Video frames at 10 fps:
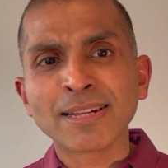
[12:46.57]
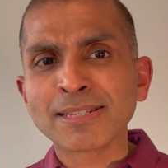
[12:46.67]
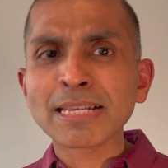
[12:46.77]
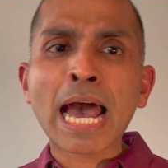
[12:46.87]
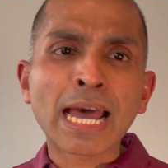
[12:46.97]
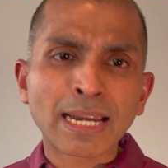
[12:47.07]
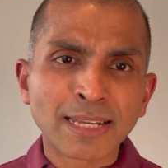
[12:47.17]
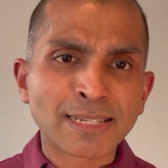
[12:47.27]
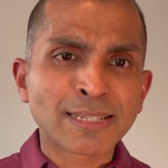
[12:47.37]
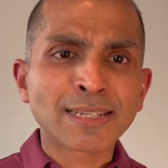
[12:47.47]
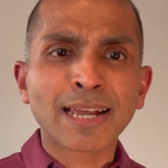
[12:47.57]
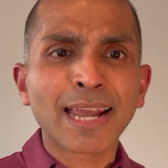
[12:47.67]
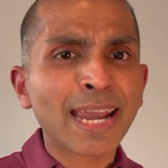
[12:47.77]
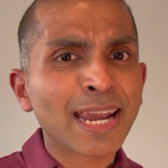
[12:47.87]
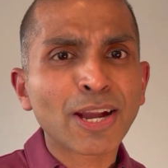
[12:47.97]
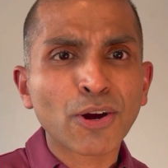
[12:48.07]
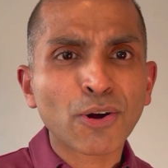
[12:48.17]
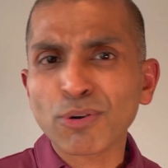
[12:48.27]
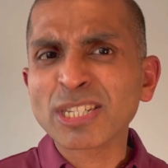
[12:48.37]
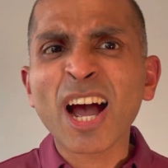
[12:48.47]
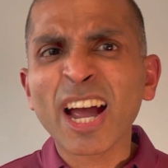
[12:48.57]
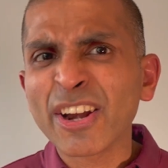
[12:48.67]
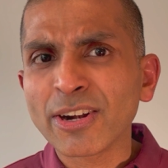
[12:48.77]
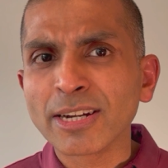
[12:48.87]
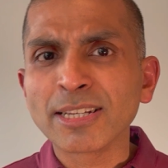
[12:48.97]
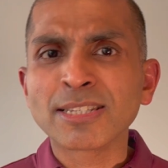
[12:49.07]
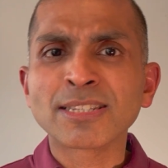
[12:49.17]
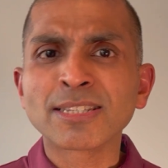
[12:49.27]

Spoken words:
sadness, anger, or tiredness.